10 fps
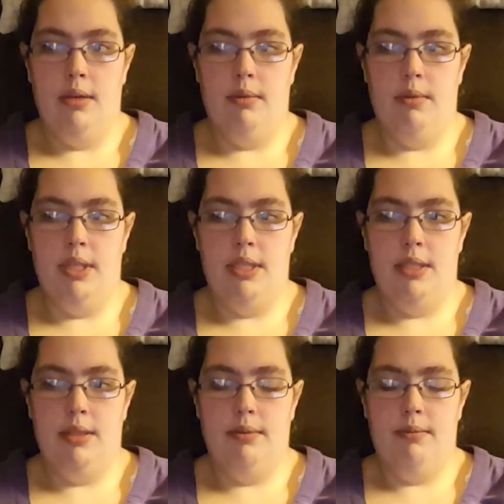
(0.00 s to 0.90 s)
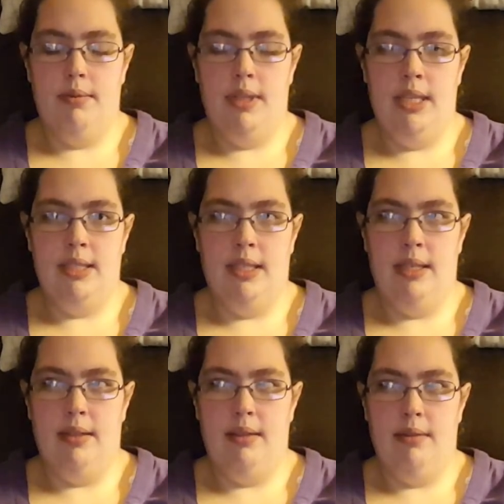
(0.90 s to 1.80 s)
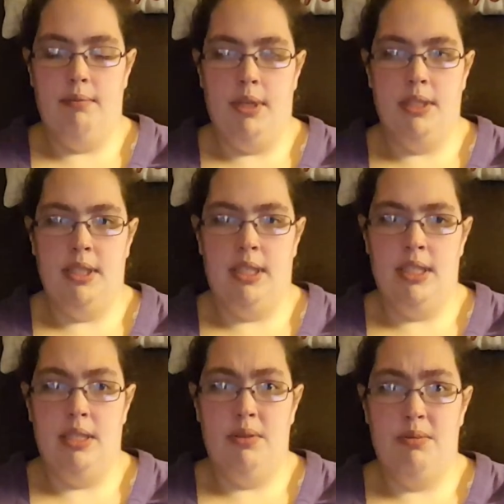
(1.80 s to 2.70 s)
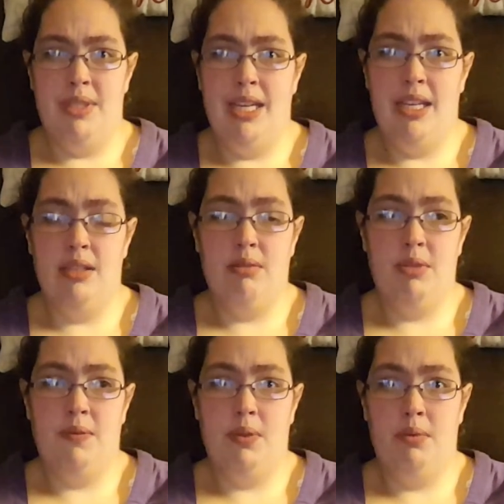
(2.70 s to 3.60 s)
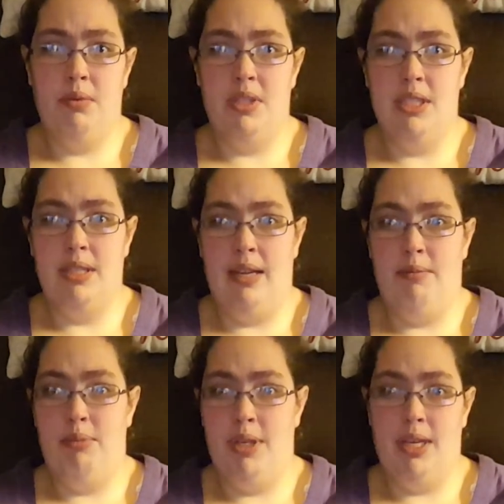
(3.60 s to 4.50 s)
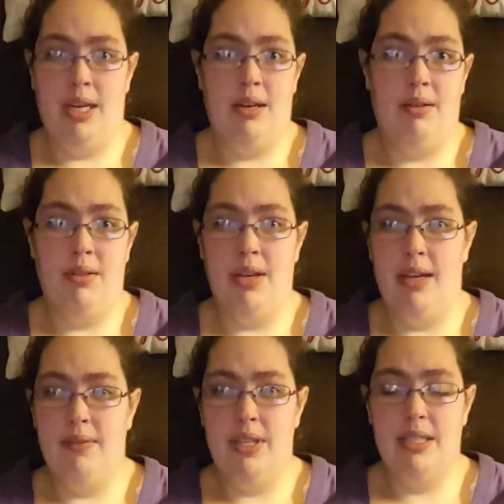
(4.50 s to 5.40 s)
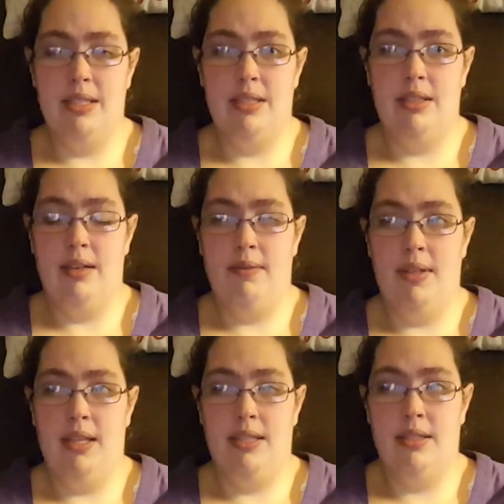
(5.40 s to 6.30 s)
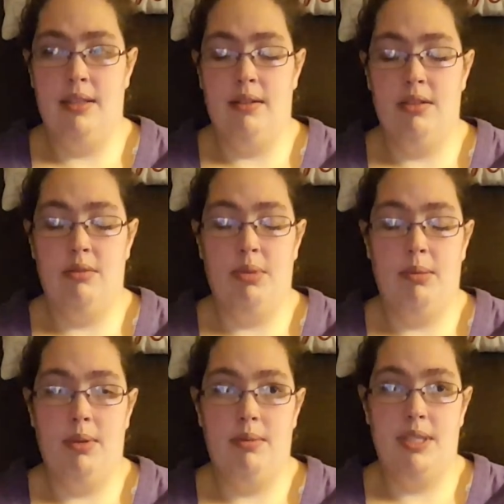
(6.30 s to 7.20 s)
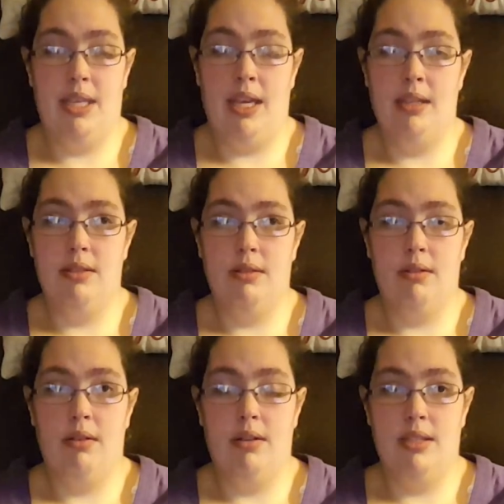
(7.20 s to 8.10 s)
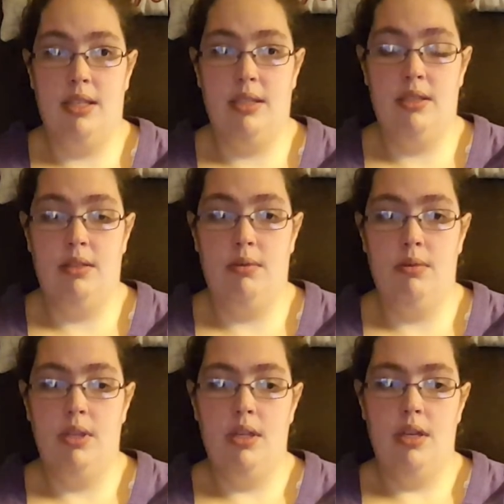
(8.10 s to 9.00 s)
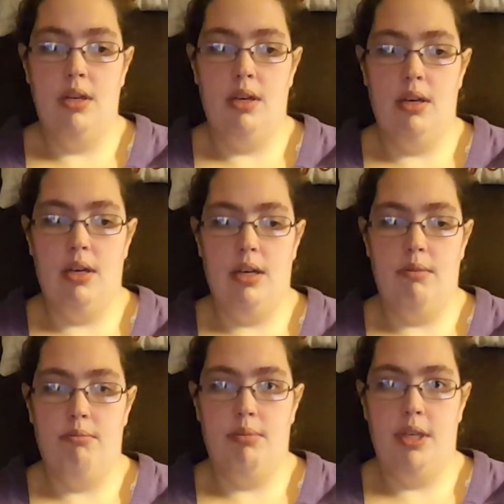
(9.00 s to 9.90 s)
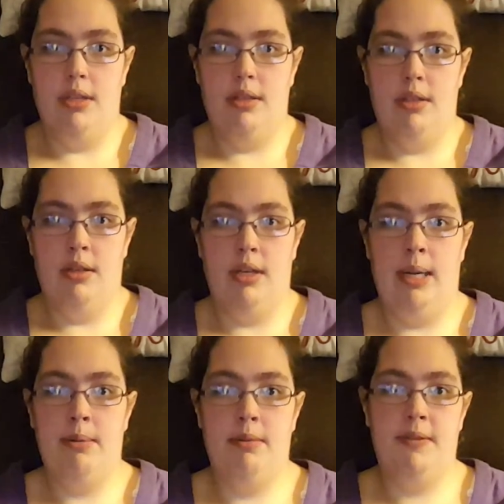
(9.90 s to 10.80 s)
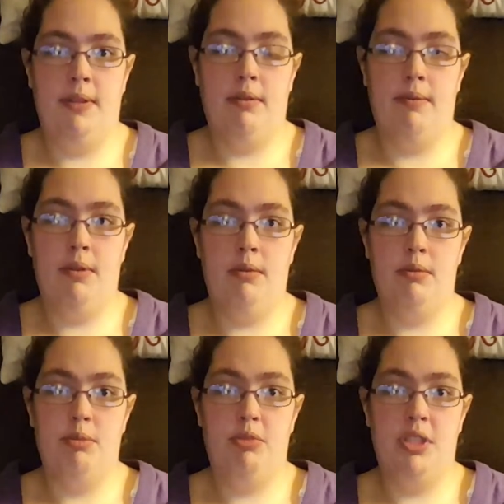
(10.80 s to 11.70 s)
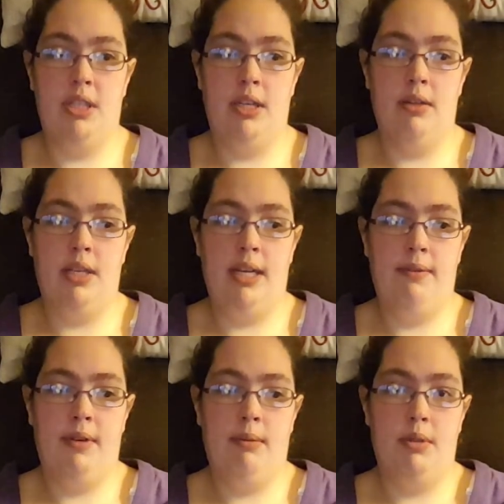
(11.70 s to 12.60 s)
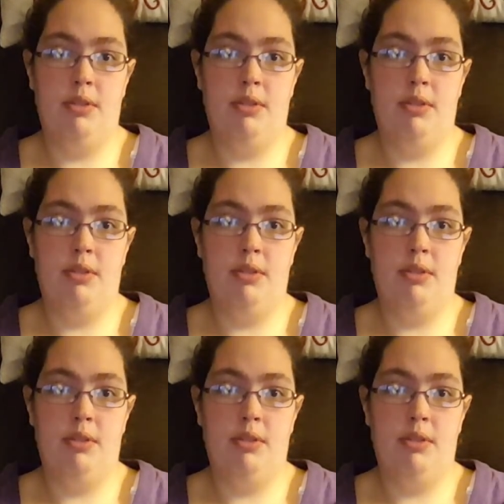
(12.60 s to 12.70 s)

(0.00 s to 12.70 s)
which they said partially because she was retaining so much fluid with just being on all the IVs and stuff, and they said it also probably was the cancer causing it to But her abdomen was filling with fluid, which was pushing on her diaphragm, which